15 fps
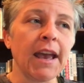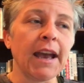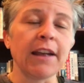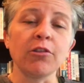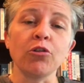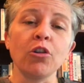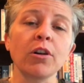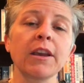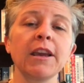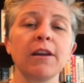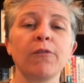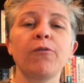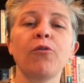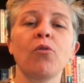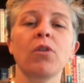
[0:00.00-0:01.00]
and
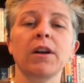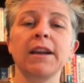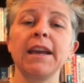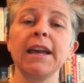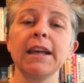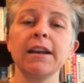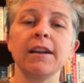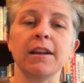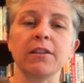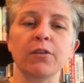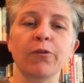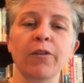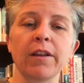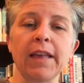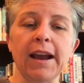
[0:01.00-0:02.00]
looking for candidates
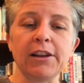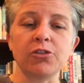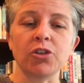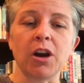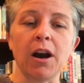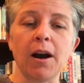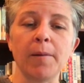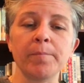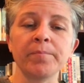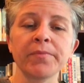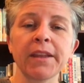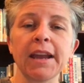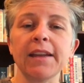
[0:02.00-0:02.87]
for that job.